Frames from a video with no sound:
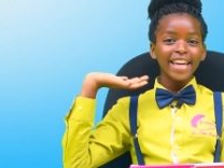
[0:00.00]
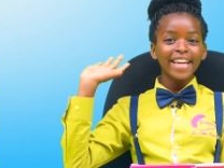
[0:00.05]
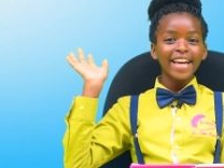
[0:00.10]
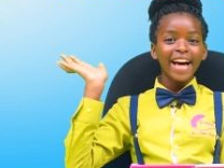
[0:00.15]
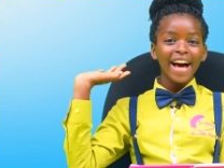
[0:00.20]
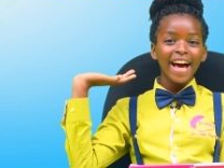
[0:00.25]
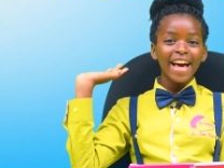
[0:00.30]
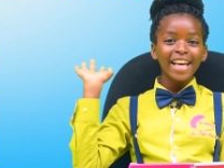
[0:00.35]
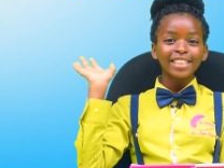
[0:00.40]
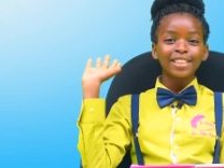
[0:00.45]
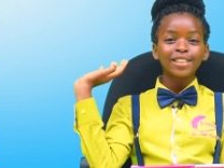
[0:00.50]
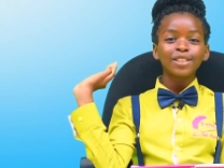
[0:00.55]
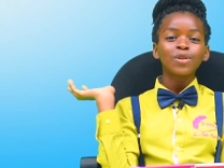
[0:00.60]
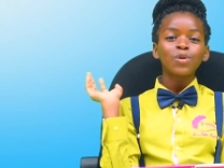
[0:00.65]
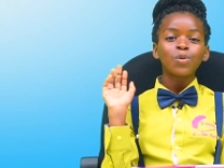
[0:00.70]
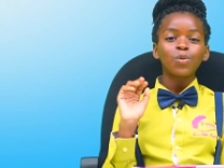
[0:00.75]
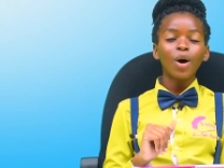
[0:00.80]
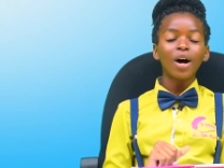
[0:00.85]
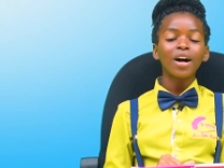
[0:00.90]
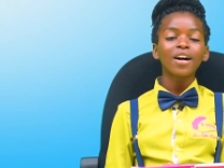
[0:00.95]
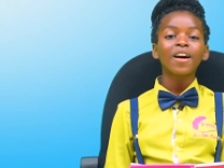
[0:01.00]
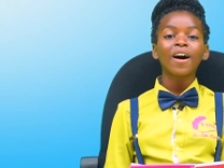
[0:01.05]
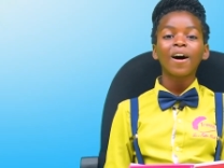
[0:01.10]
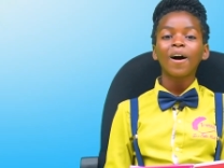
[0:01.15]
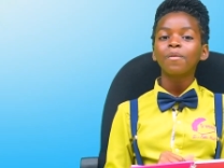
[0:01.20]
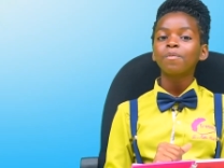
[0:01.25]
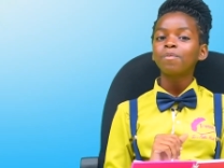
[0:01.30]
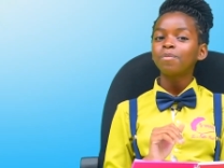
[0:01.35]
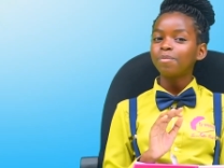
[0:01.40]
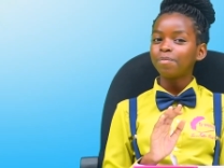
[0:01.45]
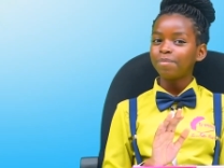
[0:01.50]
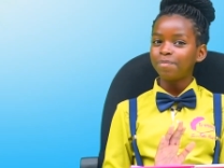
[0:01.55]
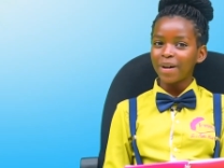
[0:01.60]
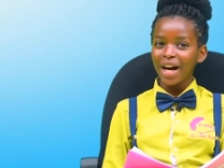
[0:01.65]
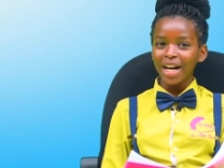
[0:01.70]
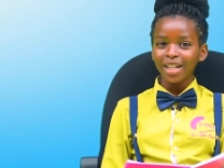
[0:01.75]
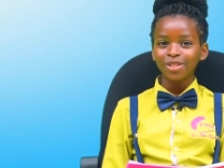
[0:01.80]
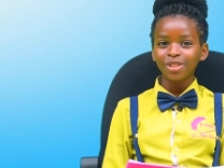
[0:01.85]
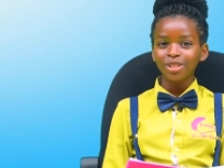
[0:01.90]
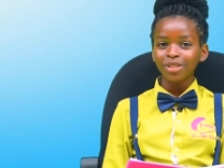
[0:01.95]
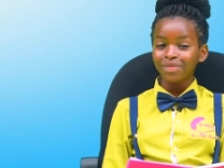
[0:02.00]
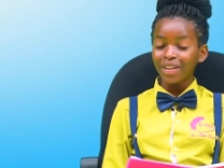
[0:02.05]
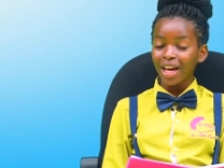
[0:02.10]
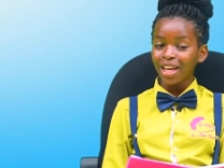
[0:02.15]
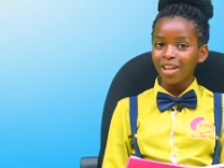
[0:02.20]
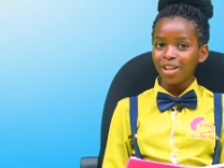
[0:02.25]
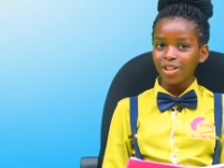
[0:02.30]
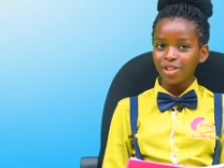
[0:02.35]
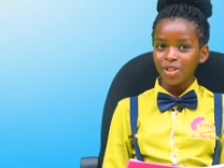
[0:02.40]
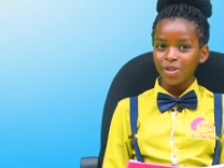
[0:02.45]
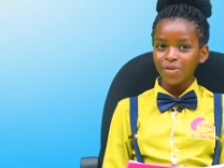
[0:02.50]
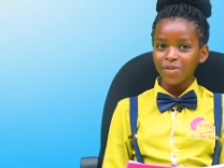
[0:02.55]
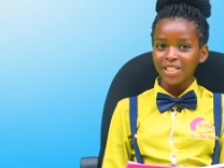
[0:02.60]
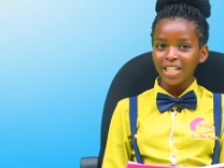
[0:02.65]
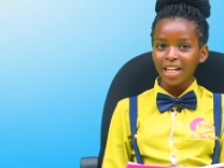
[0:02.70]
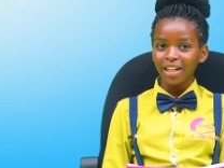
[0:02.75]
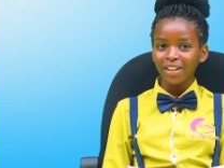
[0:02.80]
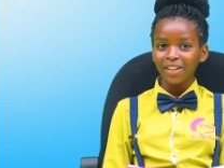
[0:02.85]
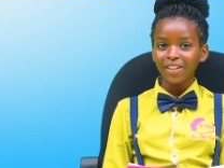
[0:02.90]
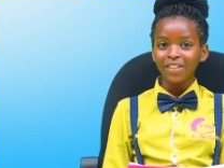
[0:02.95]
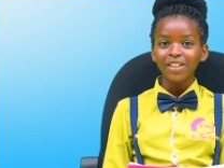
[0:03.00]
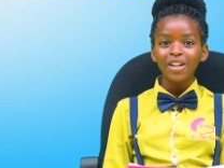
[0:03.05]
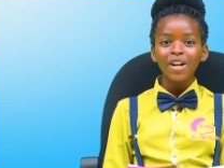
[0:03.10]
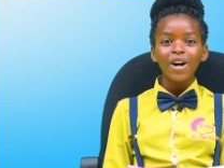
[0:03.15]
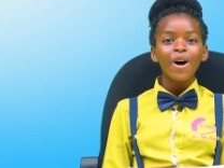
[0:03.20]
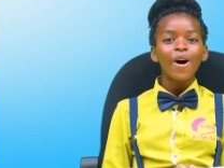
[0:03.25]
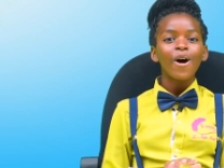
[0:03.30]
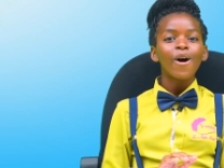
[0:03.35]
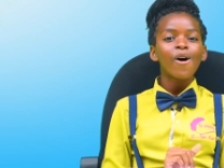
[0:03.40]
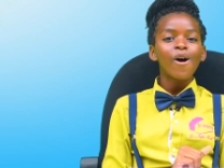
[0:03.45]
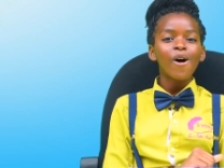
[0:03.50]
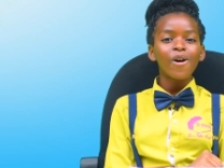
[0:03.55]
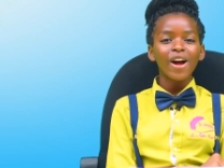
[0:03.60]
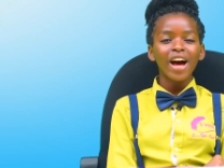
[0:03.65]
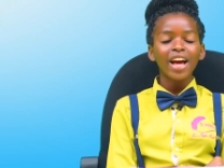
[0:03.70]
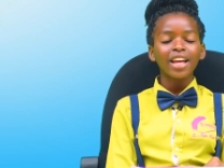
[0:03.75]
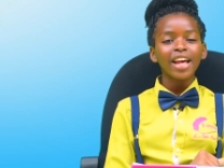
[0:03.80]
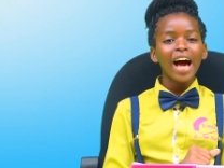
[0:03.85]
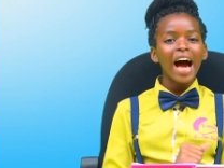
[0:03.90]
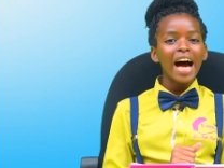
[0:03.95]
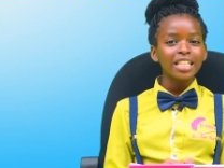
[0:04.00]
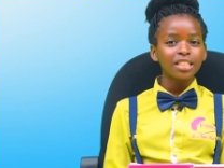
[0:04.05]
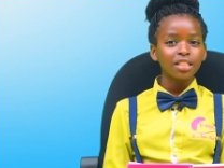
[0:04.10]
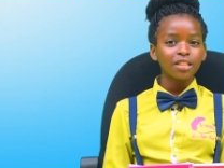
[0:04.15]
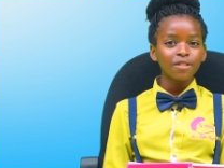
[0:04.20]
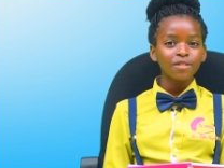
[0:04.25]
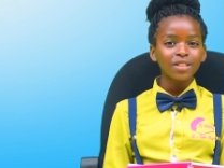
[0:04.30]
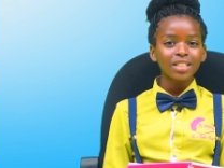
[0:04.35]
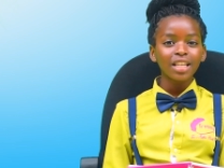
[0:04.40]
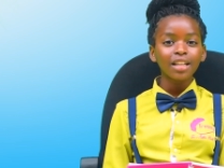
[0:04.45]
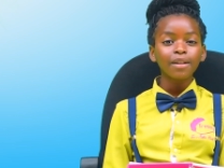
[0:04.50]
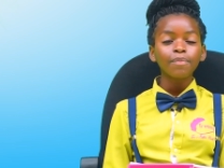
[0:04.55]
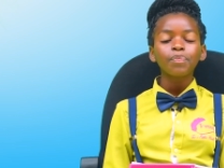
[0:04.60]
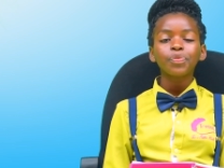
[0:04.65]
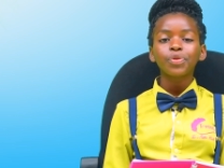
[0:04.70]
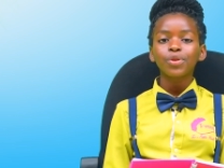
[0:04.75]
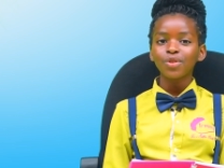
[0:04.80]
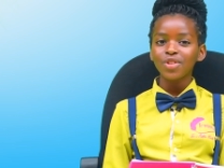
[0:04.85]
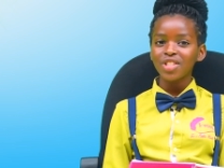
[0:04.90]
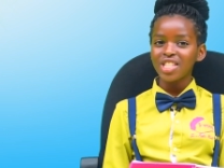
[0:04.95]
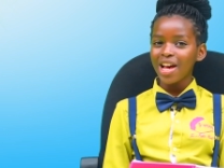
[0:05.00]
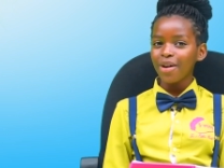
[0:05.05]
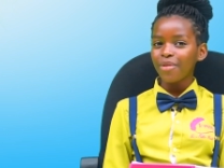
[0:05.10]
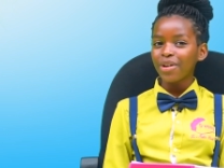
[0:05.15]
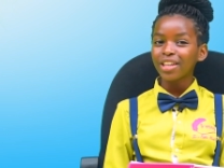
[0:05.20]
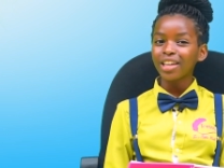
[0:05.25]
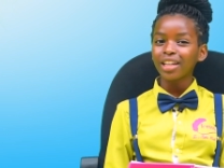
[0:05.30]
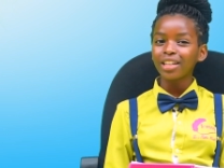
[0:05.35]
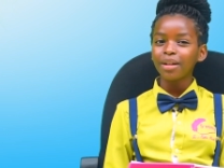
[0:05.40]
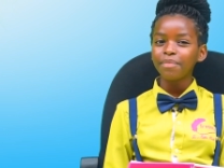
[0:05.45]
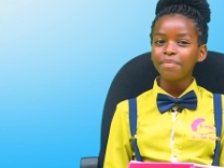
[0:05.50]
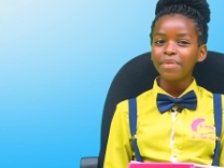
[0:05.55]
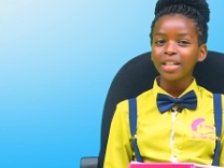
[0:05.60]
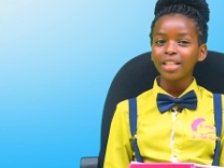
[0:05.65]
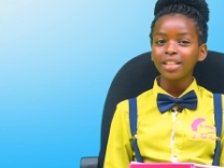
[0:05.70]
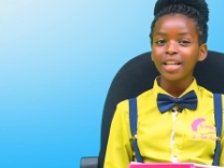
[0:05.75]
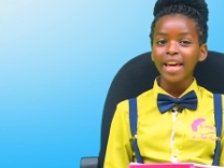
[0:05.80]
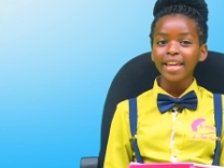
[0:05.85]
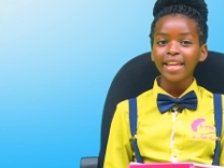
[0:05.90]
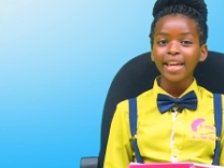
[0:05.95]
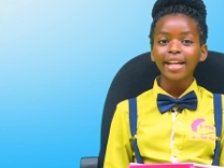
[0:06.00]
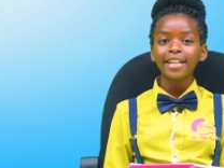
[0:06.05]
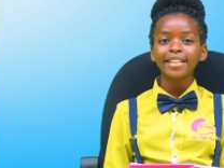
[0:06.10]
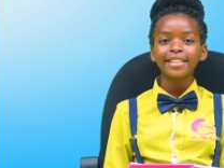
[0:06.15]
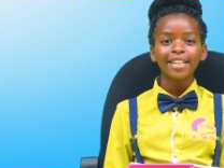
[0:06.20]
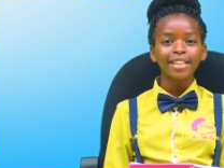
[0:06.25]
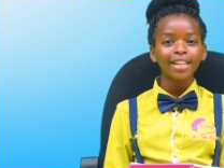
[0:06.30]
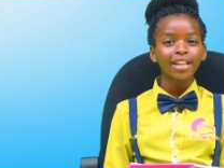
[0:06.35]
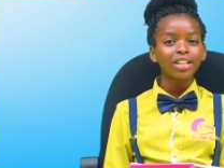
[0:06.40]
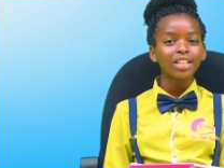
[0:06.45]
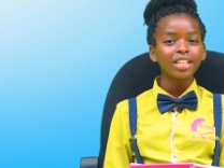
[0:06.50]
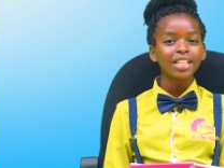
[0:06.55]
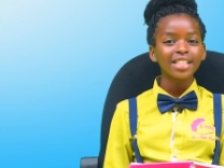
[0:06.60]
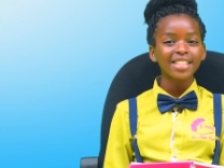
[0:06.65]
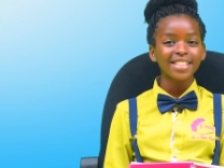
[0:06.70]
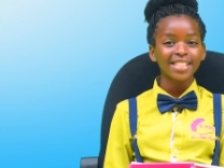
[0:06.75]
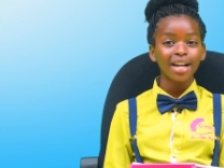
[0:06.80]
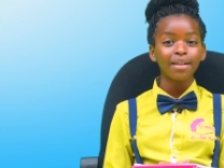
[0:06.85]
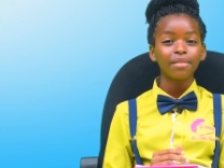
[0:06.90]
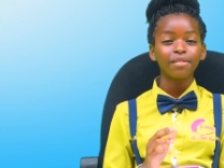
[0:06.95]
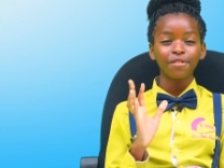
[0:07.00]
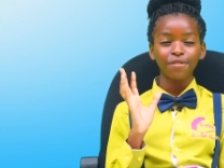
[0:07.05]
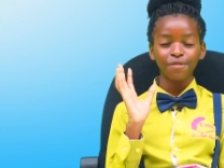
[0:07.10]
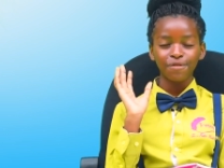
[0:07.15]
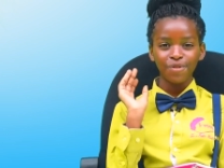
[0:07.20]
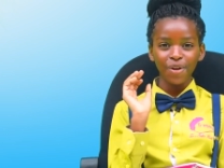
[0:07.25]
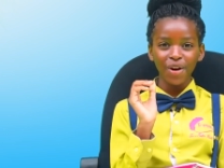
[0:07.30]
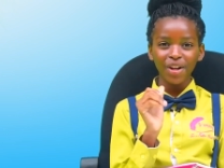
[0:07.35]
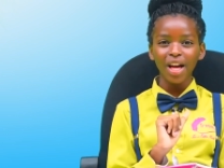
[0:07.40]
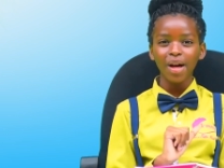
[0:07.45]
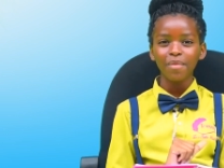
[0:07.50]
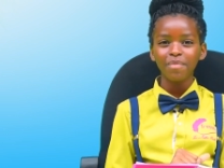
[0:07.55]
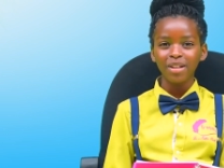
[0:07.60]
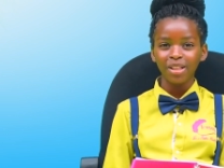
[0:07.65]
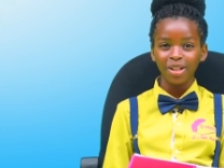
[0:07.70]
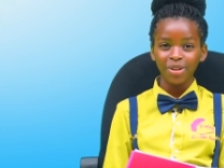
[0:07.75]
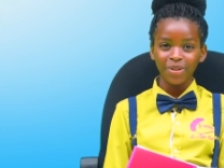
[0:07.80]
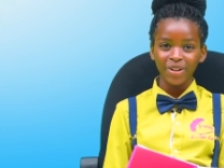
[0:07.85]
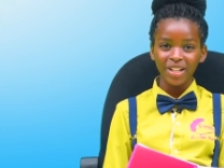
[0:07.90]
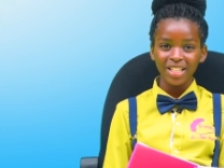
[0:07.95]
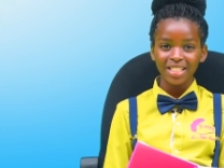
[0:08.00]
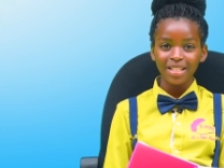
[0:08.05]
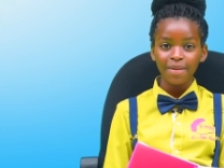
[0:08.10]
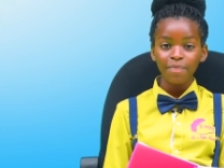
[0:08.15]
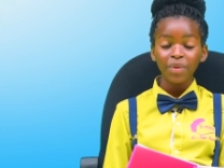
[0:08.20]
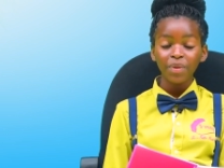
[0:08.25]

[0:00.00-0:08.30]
guys welcome back to my youtube channel all right as you've seen today we're gonna be again learning some vocabularies